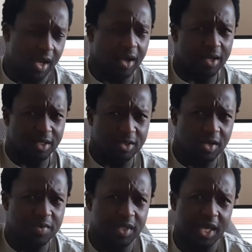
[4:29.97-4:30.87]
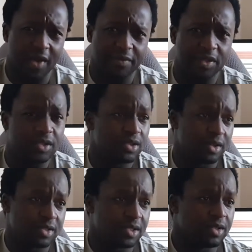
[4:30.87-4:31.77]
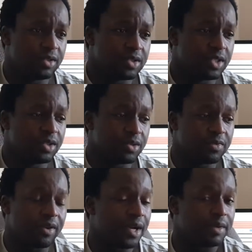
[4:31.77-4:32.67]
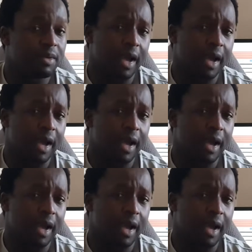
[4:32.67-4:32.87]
In terms of caffeine dosing, usually you would find